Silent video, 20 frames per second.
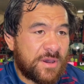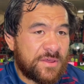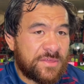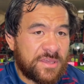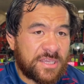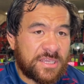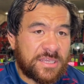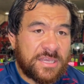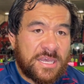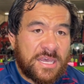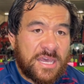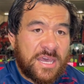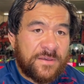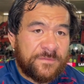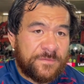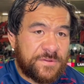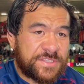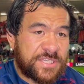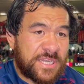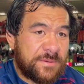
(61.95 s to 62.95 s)
I think a
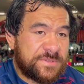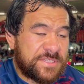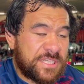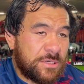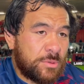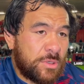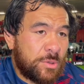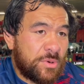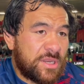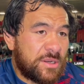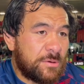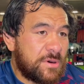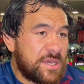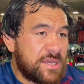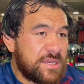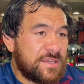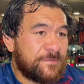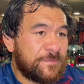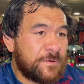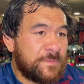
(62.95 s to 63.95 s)
few times there we went
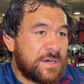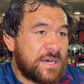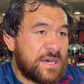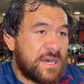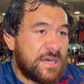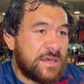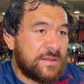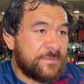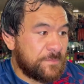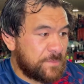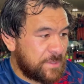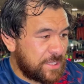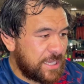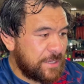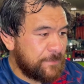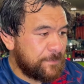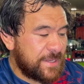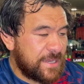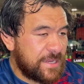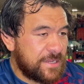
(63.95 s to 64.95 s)
away from the
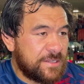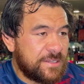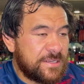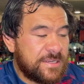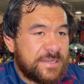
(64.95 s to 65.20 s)
game plan,